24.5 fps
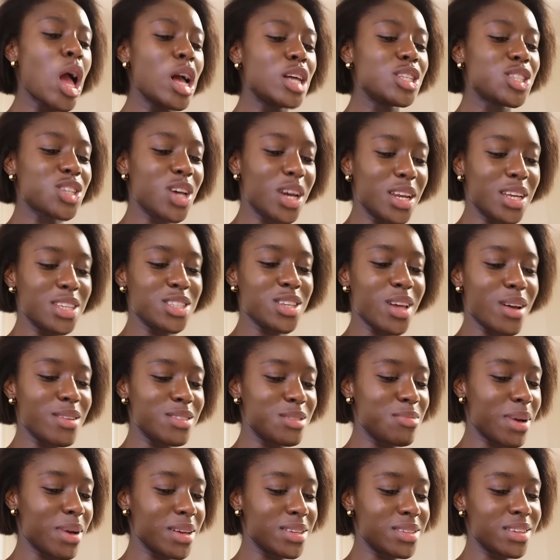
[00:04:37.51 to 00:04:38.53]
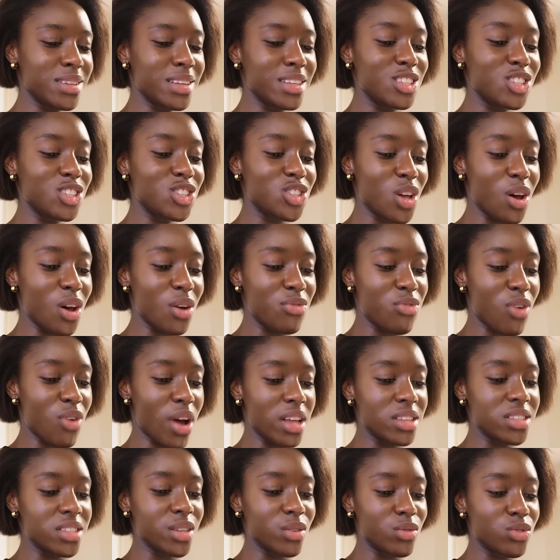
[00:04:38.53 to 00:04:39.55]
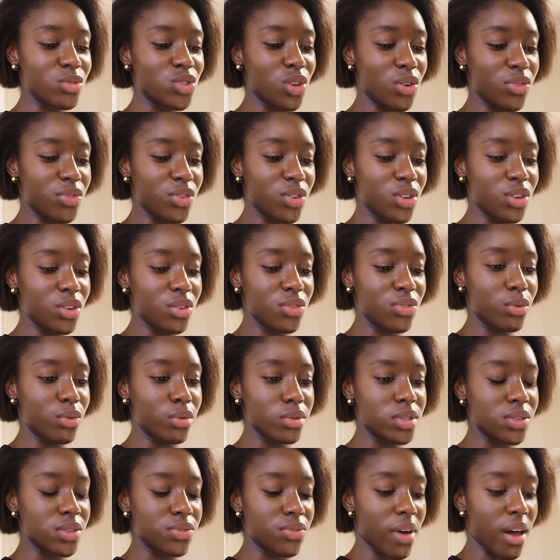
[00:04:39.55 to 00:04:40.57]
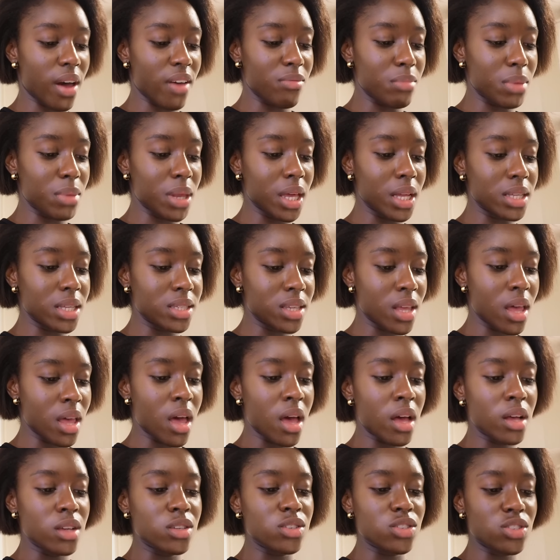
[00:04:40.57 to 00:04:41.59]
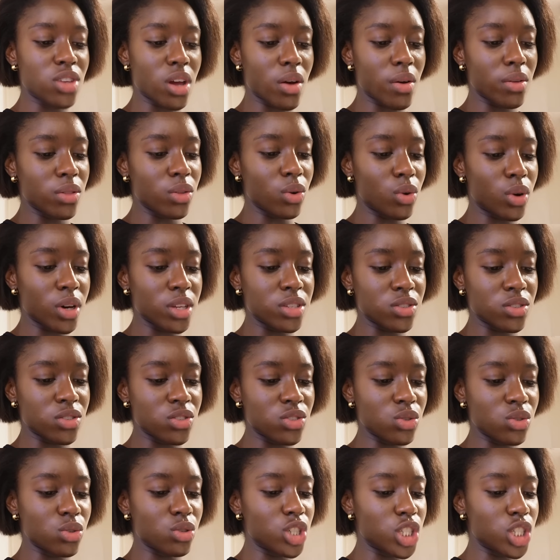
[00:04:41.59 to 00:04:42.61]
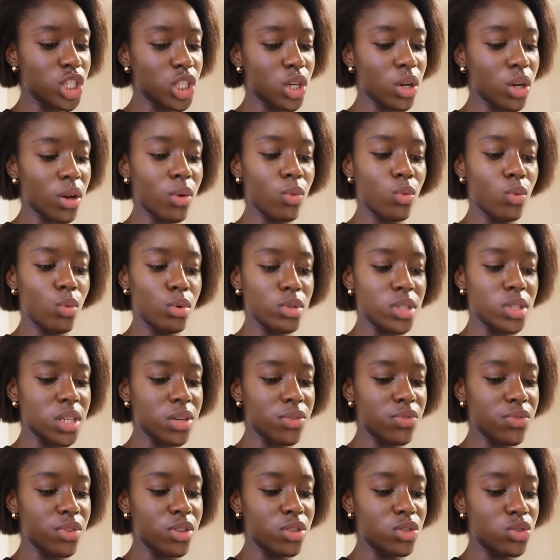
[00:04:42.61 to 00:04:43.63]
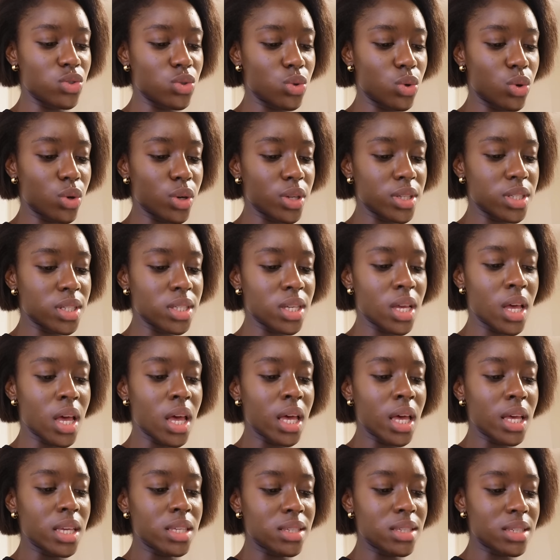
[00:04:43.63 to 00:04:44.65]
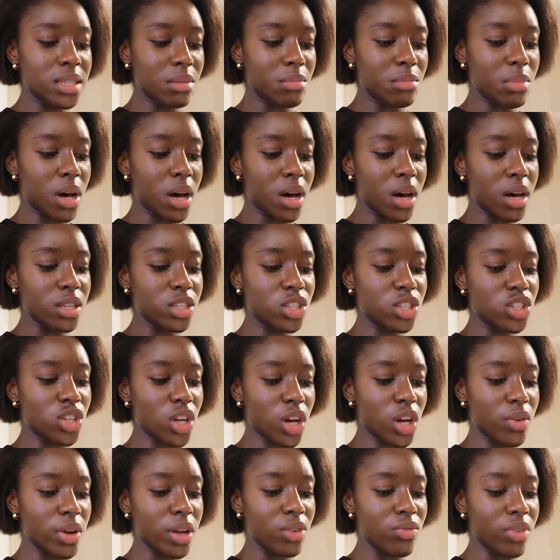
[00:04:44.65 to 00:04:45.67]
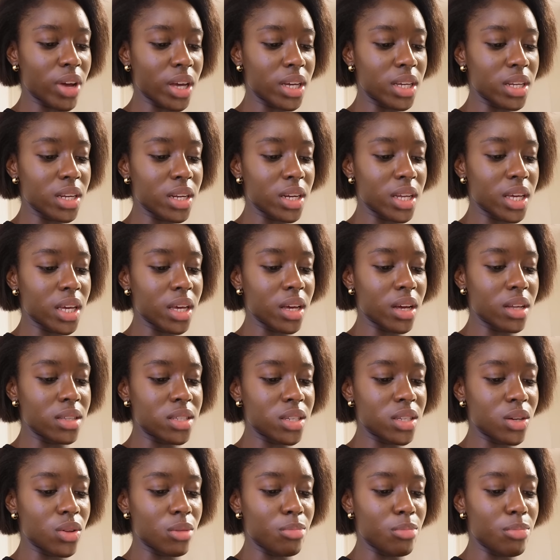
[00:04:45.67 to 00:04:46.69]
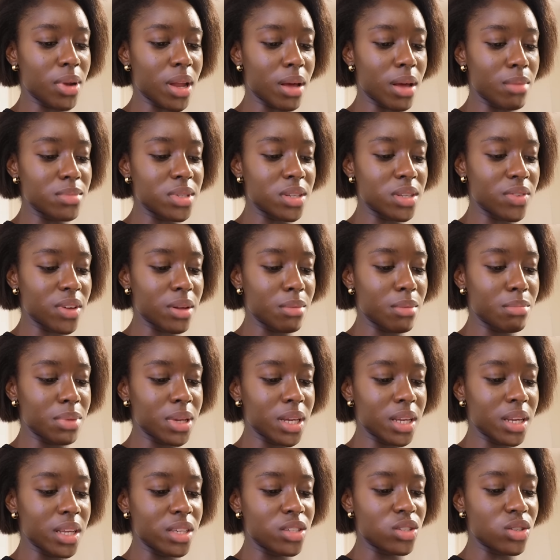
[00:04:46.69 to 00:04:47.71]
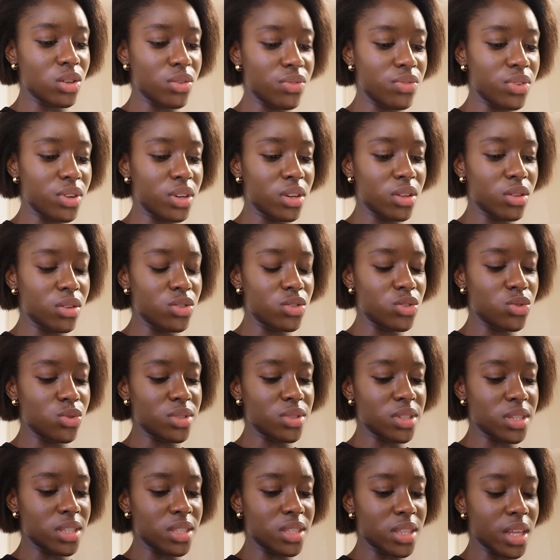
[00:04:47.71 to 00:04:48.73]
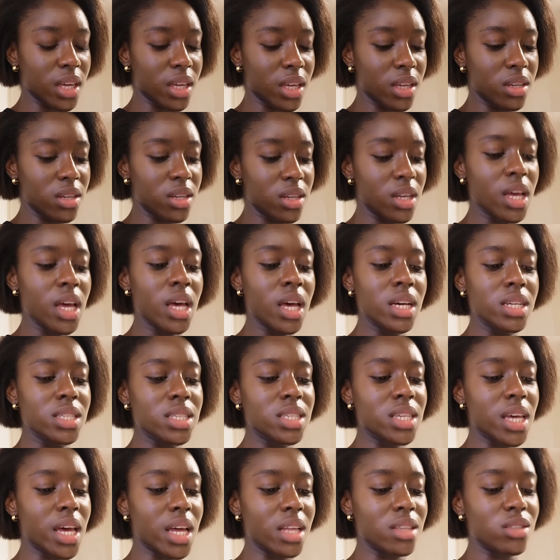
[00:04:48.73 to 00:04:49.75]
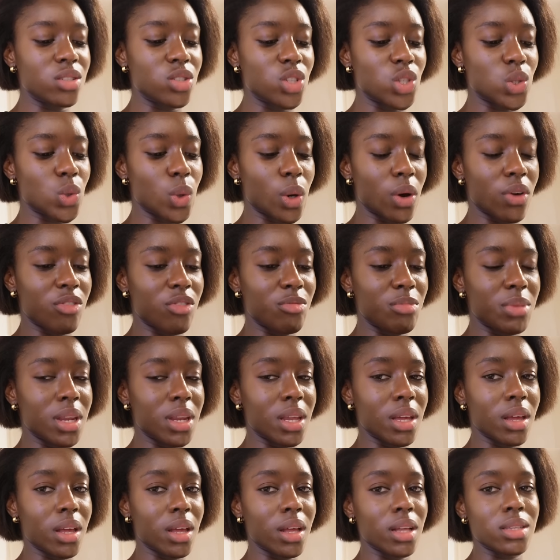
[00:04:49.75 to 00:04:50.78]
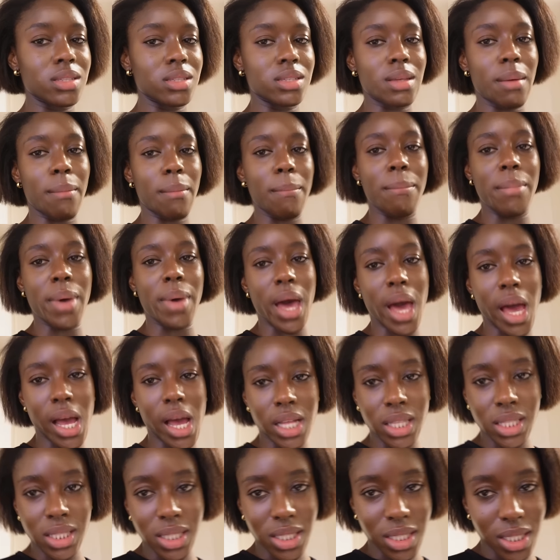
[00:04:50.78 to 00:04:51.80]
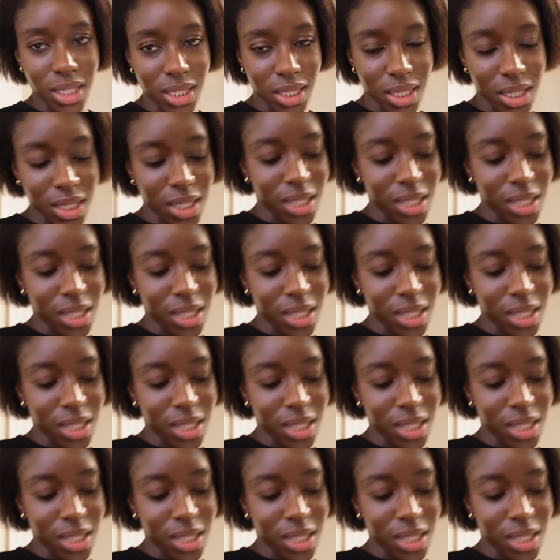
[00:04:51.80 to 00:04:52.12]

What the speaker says: Chinese half spices and stir fry until softened, 4 to 5 minutes. Stir in the hoisin sauce, sugar and water for the sauce. Simmer, stirring regularly until the plums have completely softened and the sauce has thickened. 10 to 12 minutes, bet.